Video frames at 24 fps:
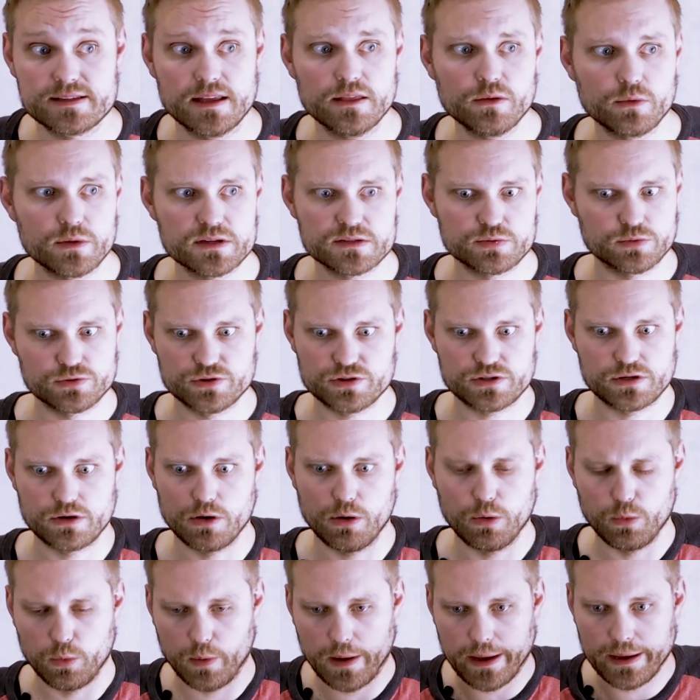Otherwise, we'll just go
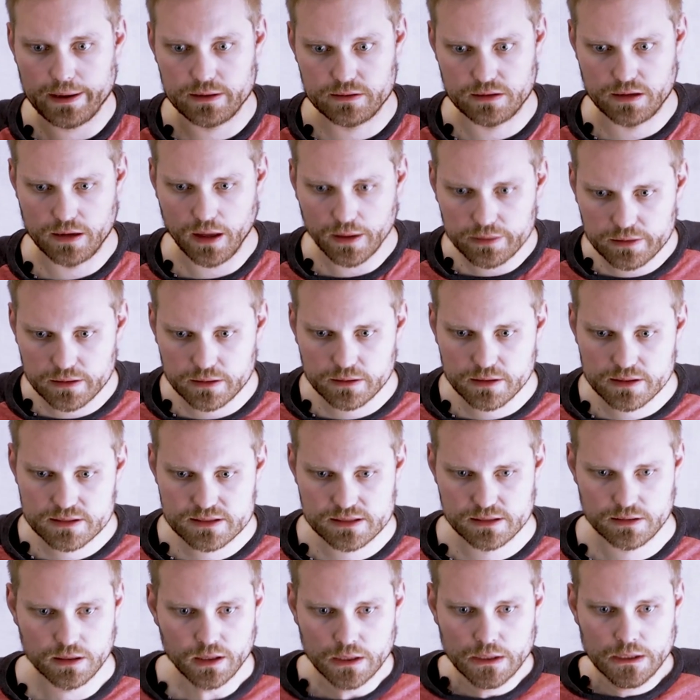away into nothingness,
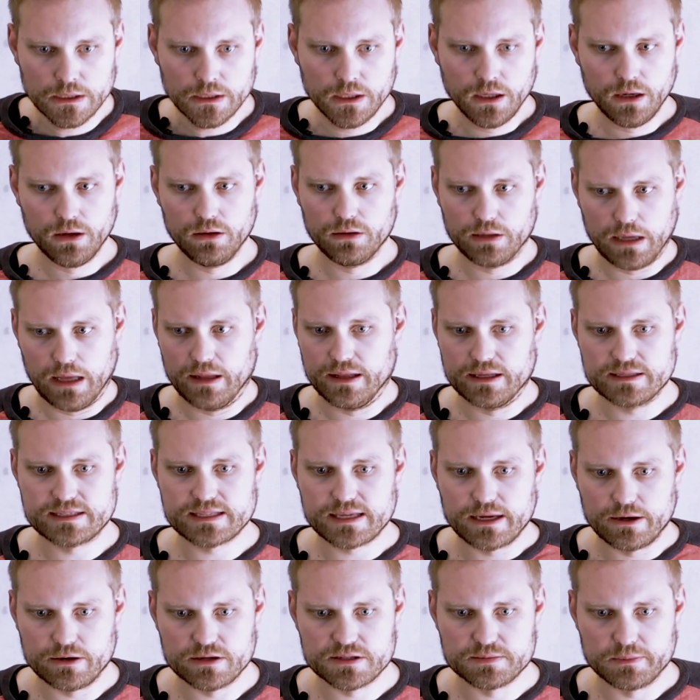and oh god, that
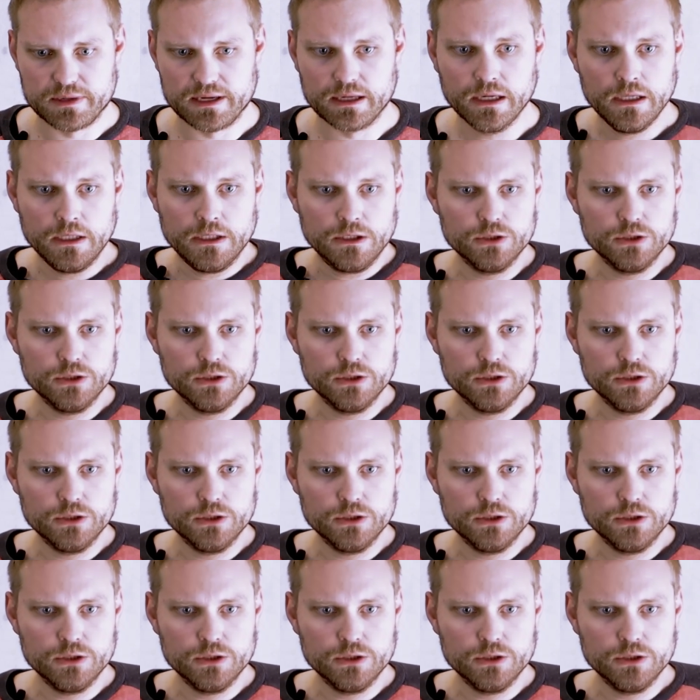scares me.